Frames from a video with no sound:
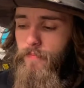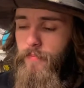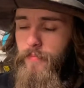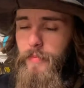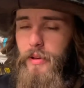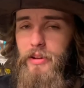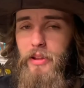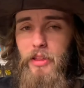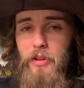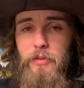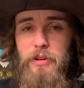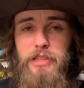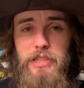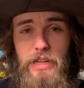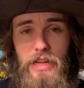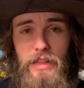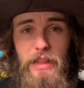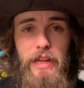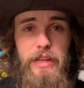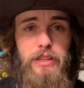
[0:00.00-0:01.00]
Another reason
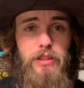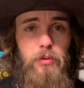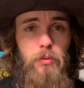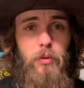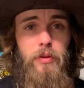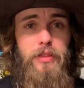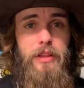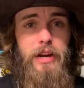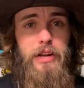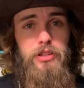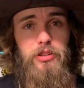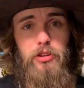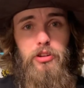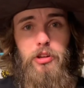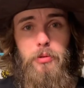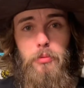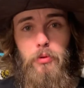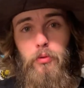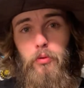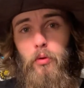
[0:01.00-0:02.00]
I like the one that I showed you
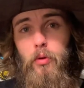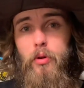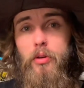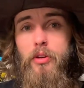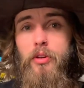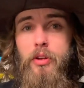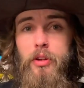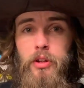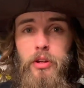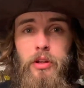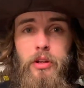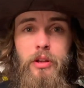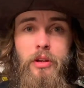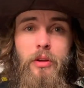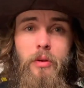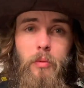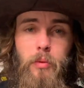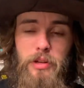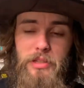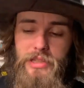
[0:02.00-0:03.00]
before
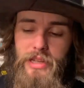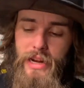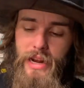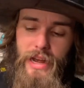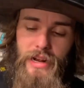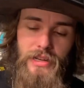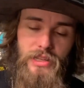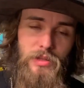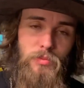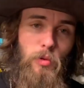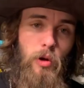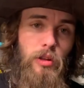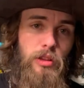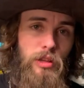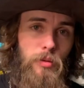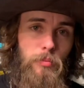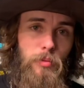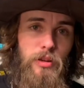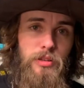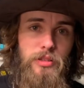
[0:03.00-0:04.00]
was that it had a small
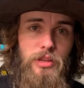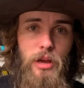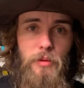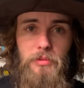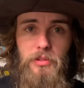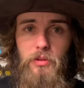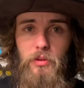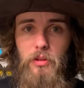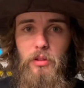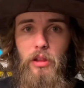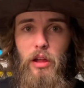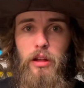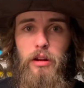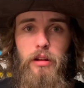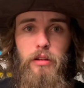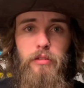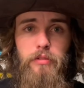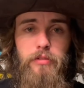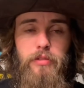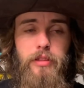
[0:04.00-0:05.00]
lip on top, so a lot
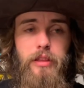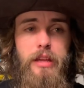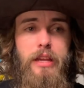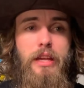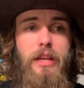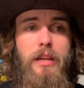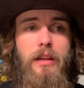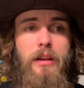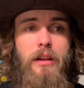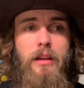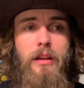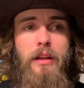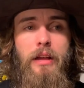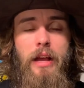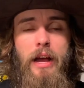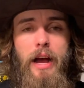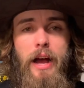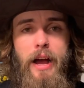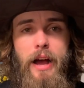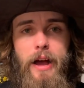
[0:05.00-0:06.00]
of the
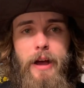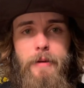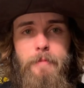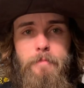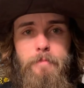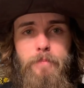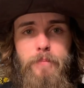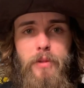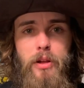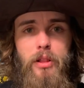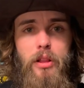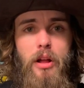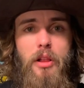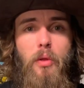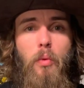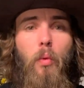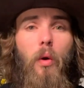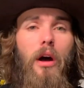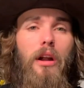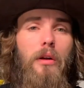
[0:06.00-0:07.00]

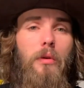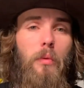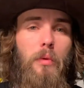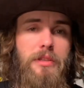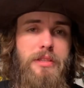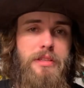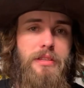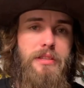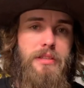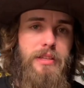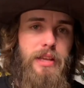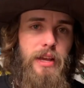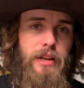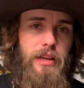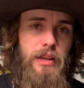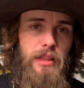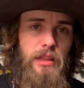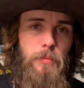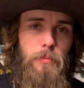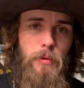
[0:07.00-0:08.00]
water wasn't standing
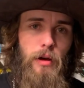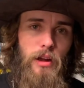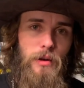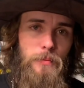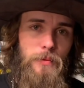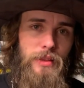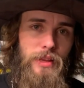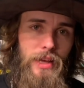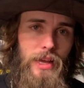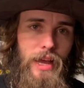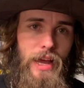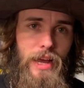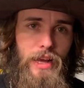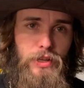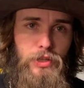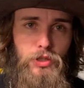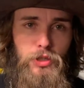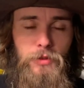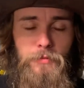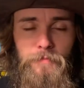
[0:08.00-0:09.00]
in the bottom of the
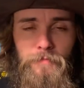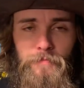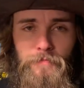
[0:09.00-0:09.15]
cage.